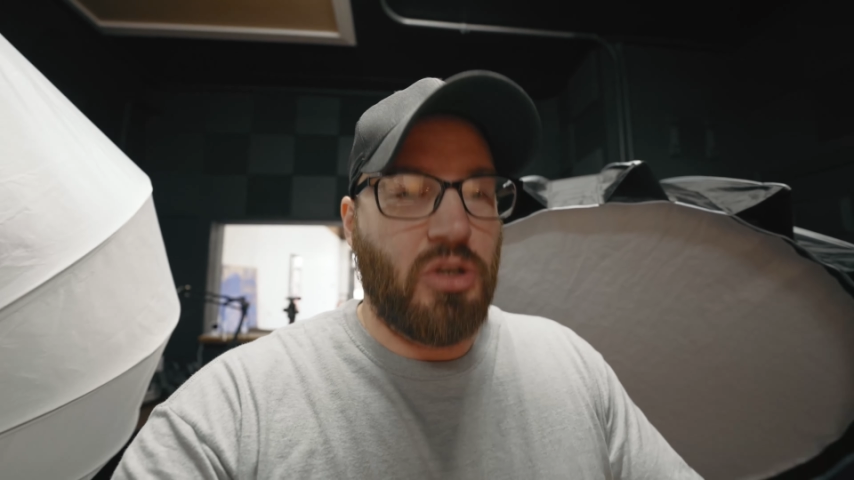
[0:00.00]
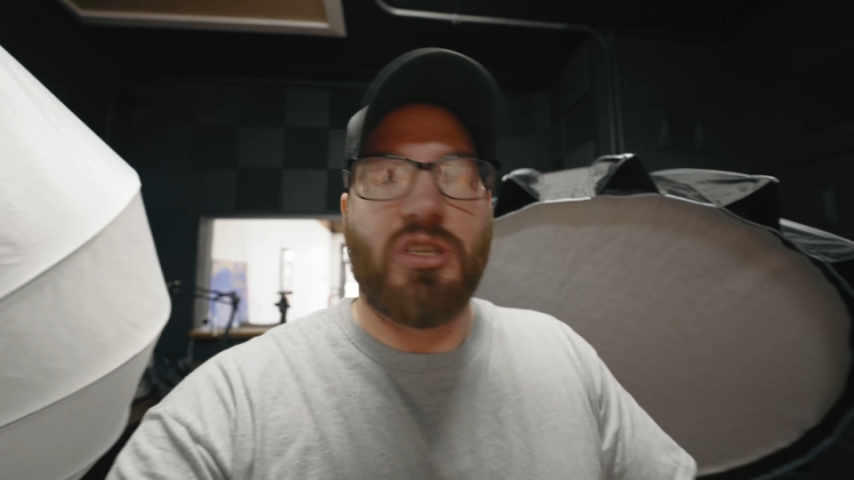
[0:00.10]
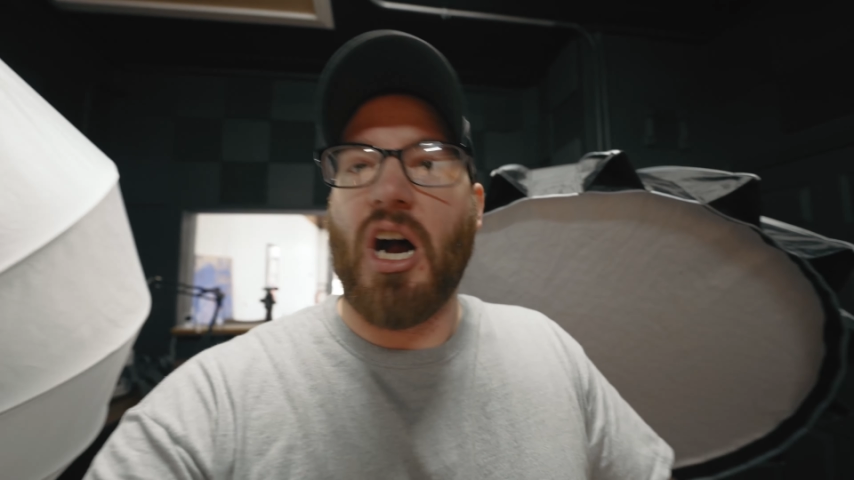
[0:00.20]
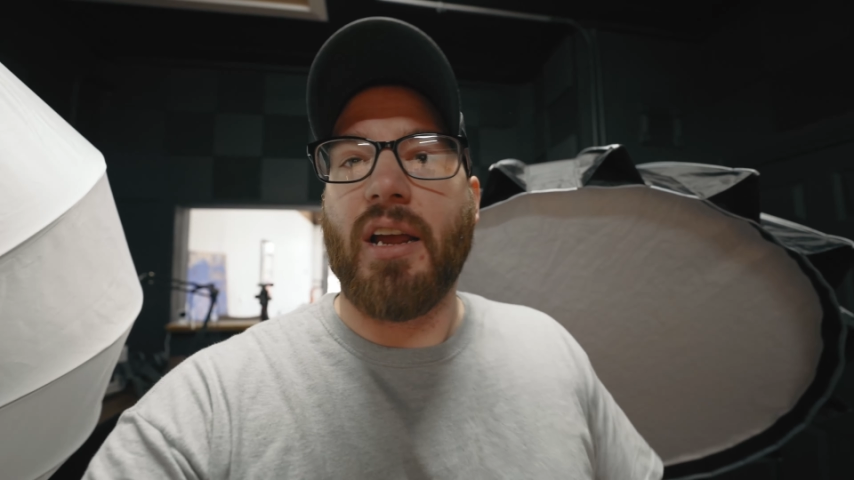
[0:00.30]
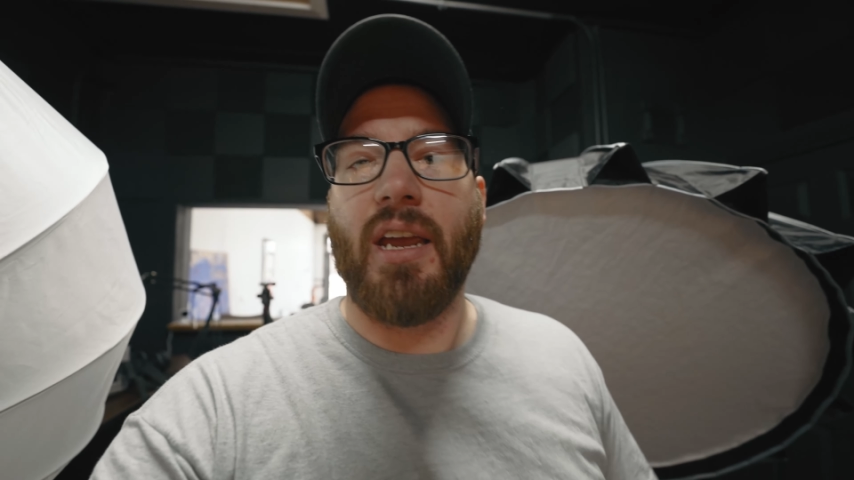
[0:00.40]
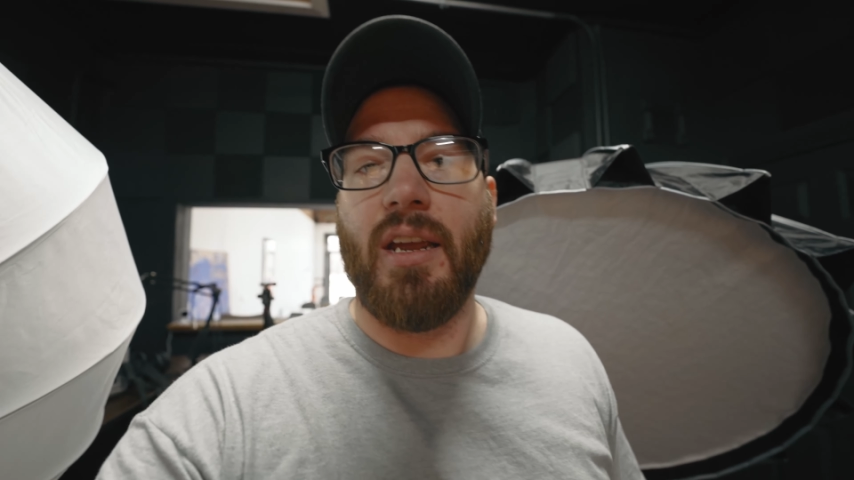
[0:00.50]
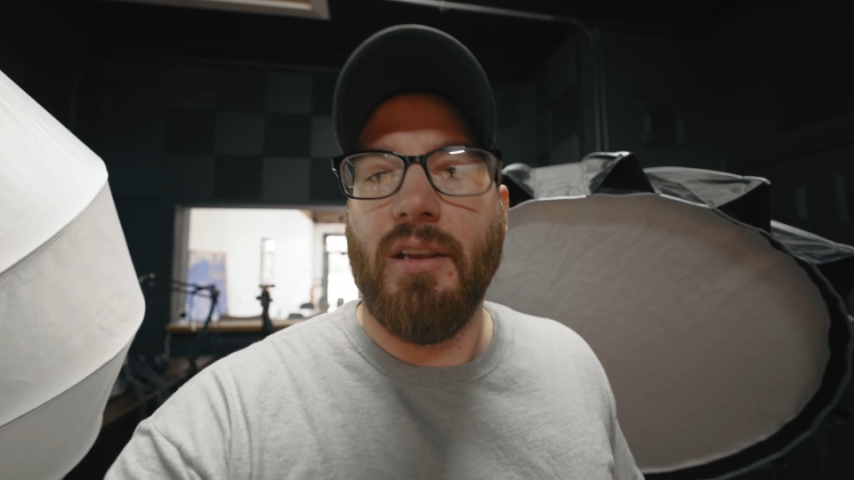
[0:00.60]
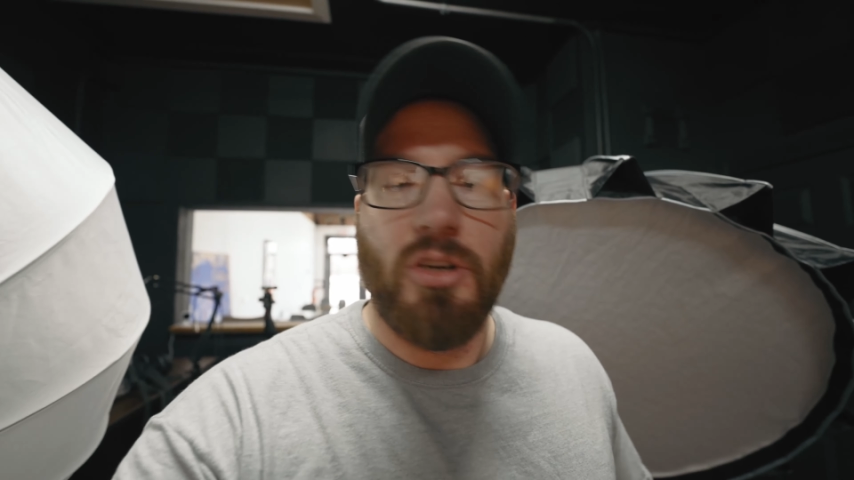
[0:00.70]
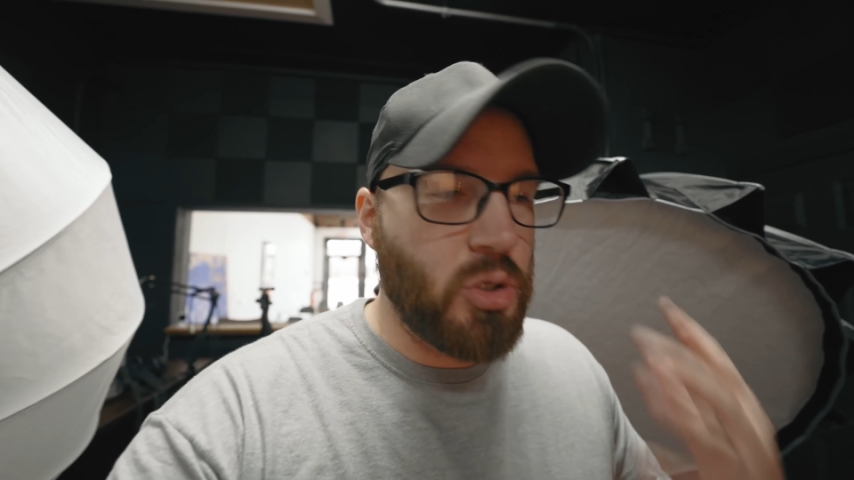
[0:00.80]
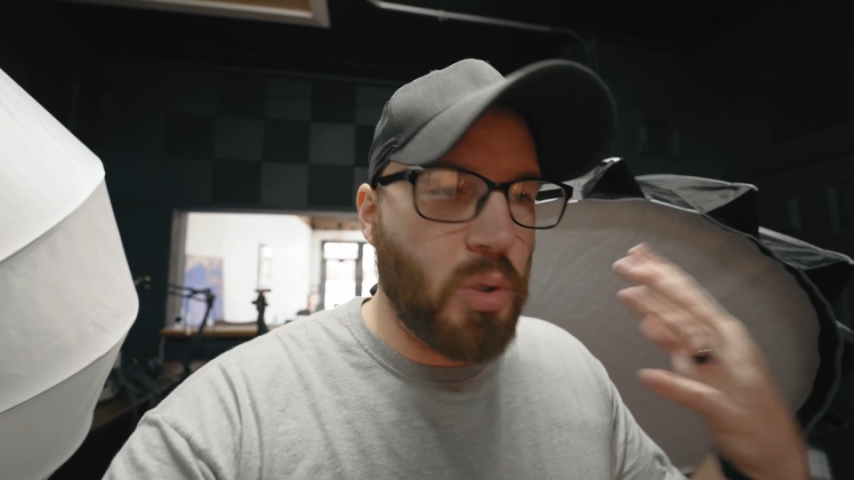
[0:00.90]
talking,
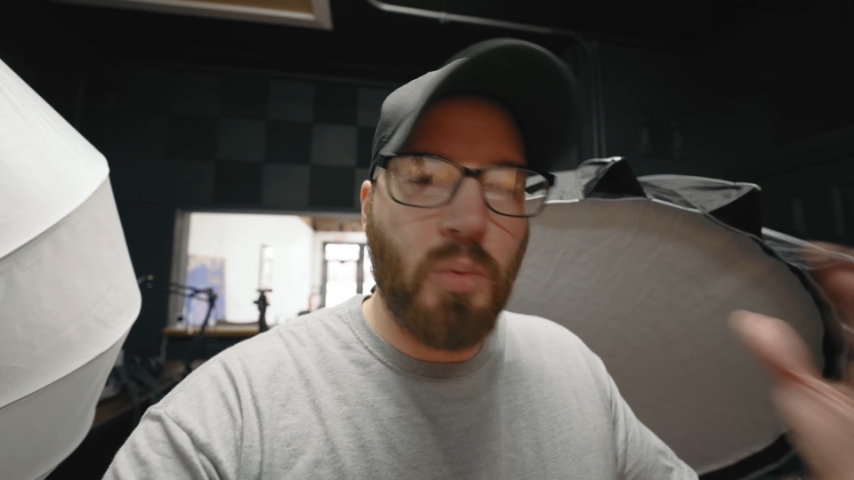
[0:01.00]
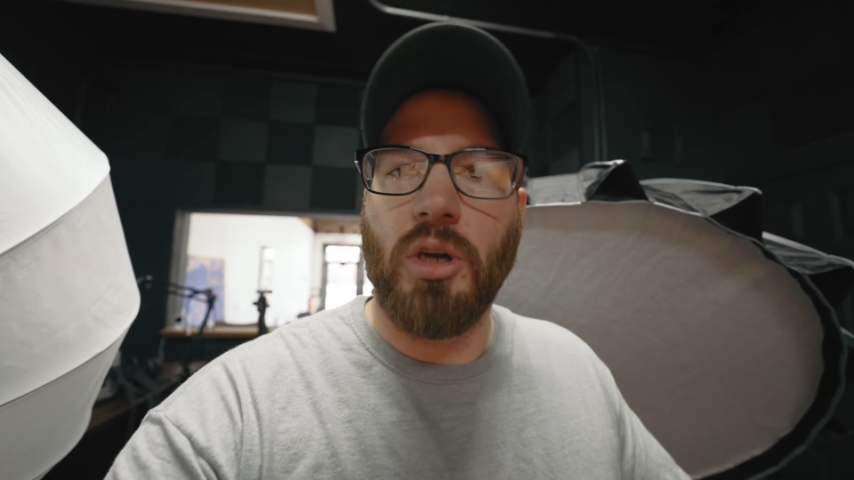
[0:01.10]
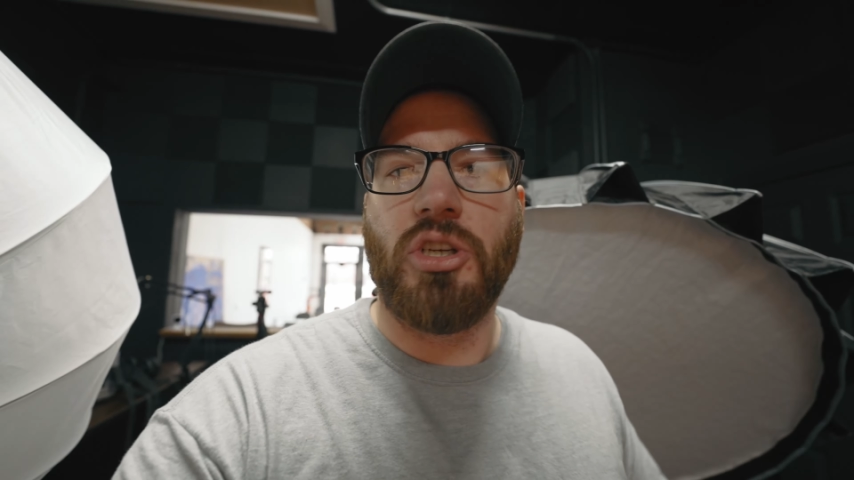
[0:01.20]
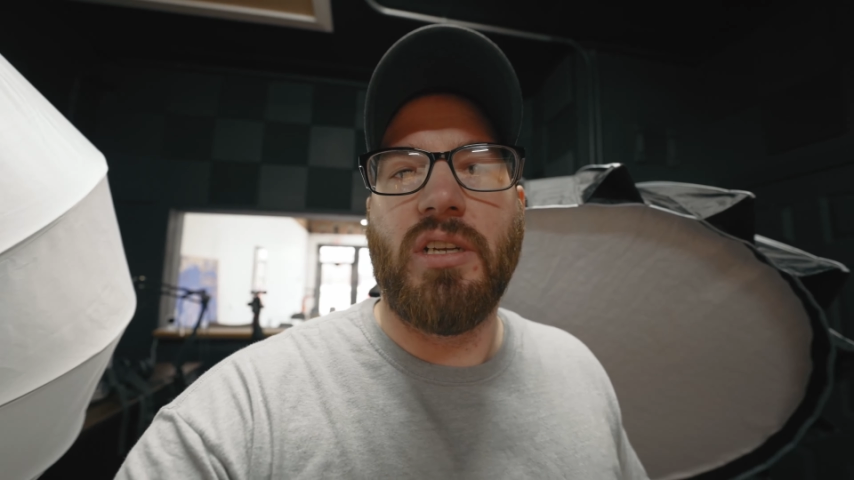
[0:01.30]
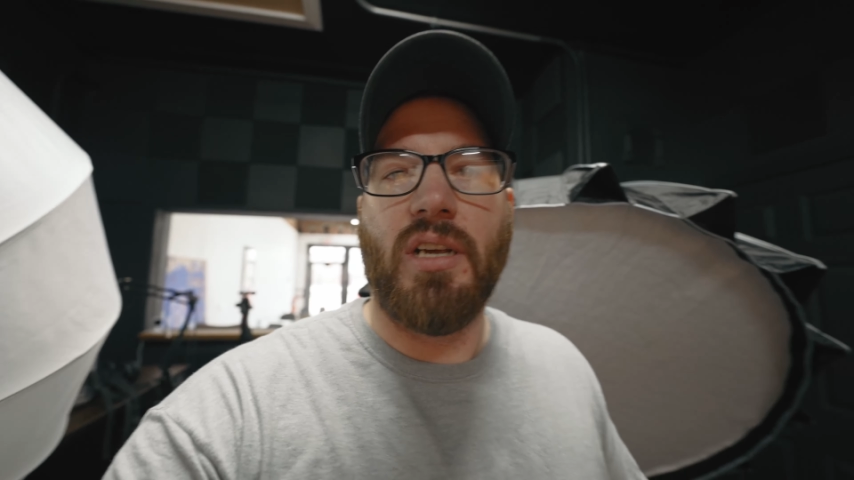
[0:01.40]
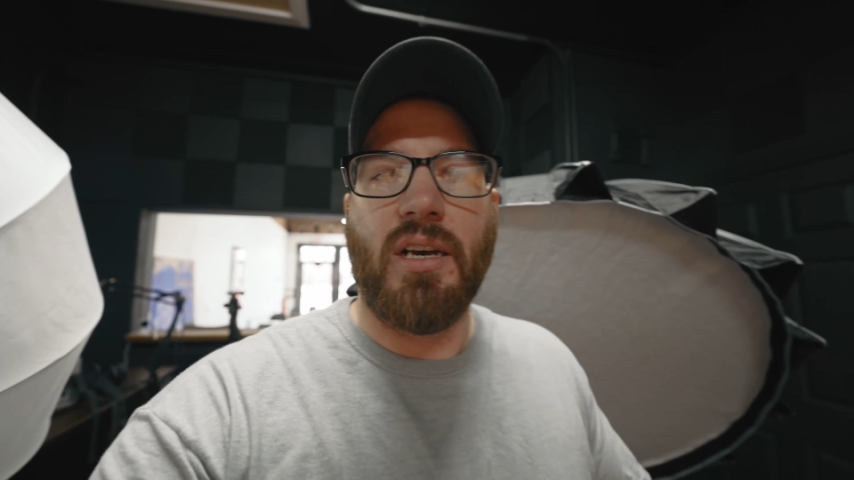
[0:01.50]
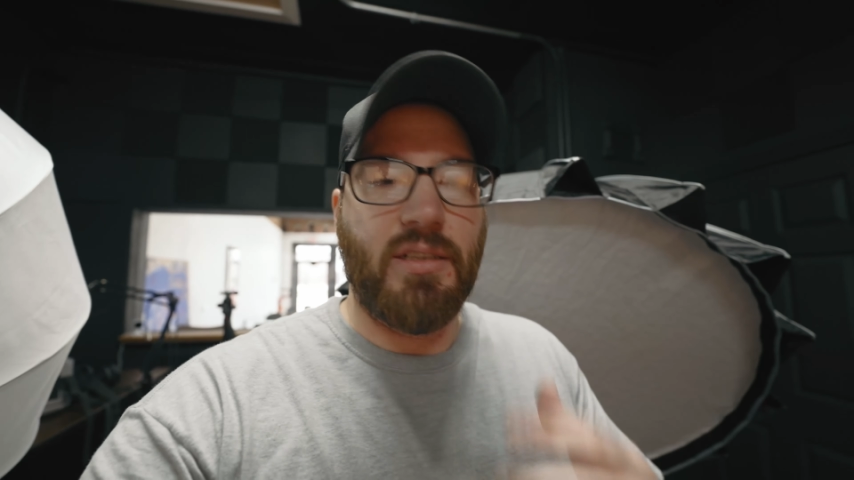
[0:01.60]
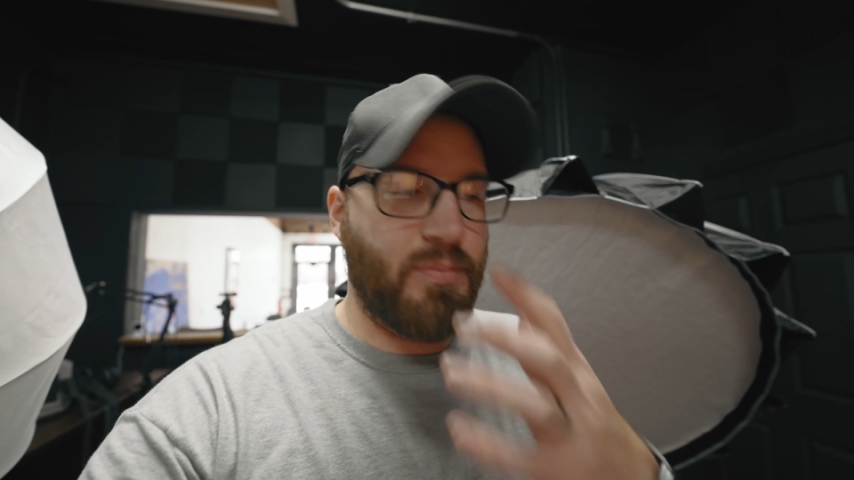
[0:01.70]
doing what she does,